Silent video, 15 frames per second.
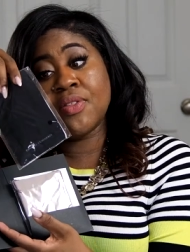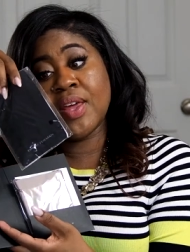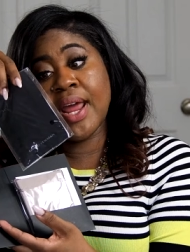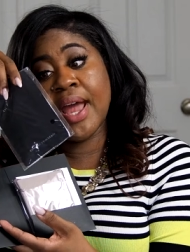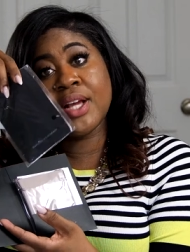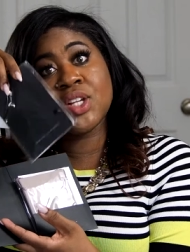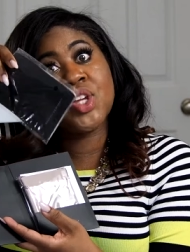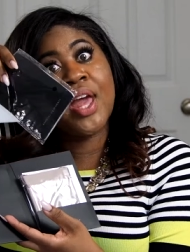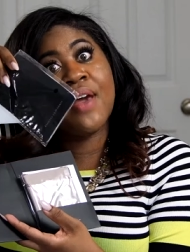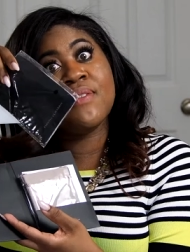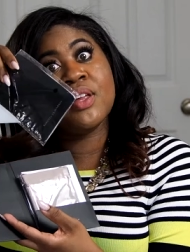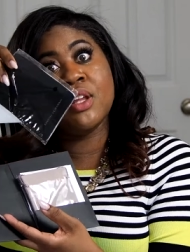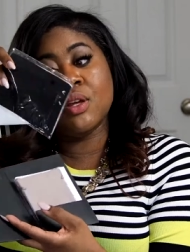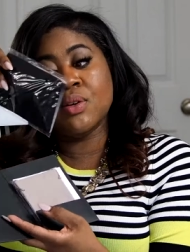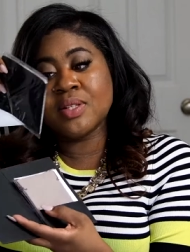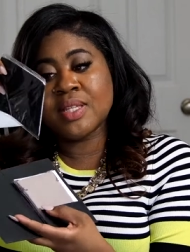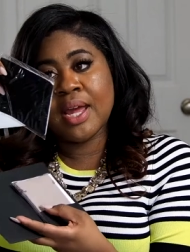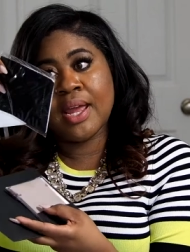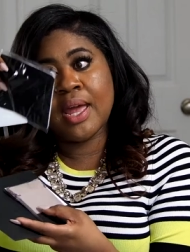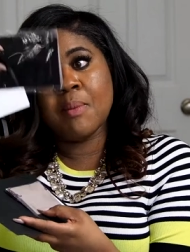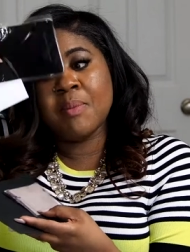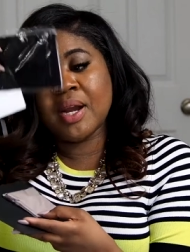And I actually haven't used
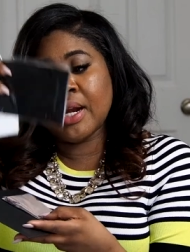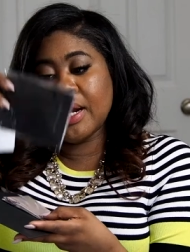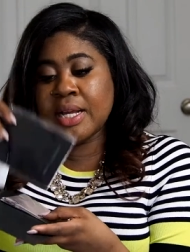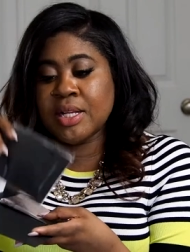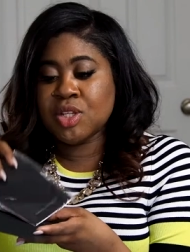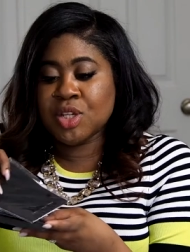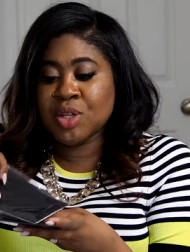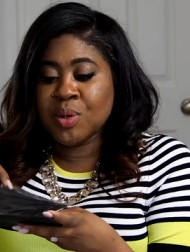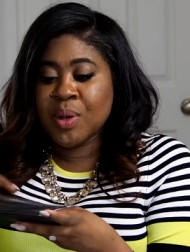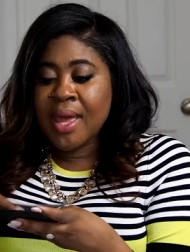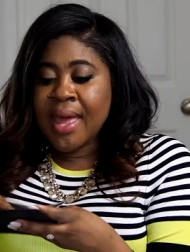that yet, but I need to.